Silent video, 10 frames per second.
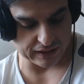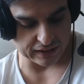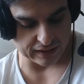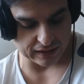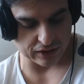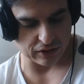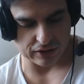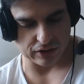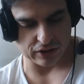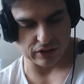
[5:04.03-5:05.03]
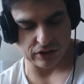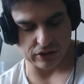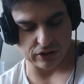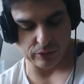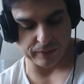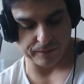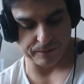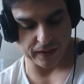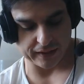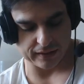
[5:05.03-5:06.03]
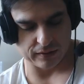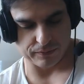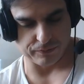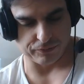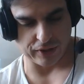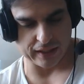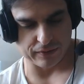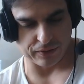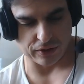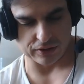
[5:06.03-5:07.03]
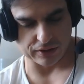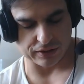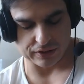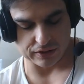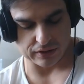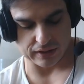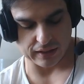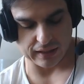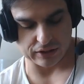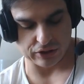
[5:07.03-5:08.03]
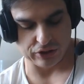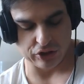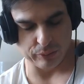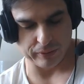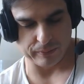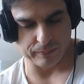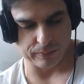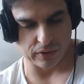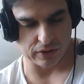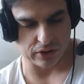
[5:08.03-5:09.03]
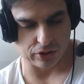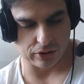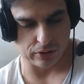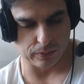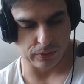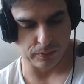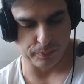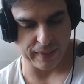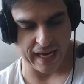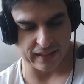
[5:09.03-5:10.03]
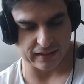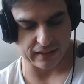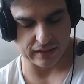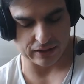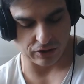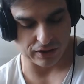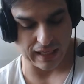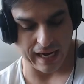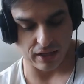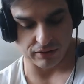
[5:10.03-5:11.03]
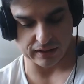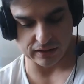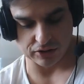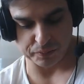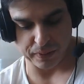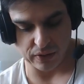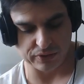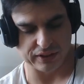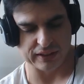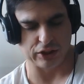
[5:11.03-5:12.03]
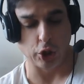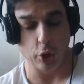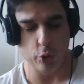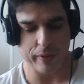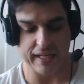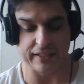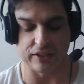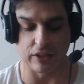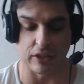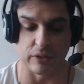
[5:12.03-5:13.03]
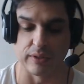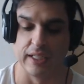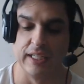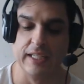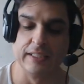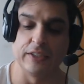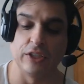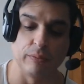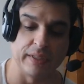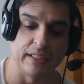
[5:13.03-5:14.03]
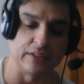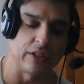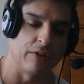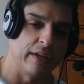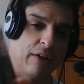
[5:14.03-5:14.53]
that stupid fucking friend of hers and that stupid magazine's her diary is posting two minutes ago, two minutes ago. Now they're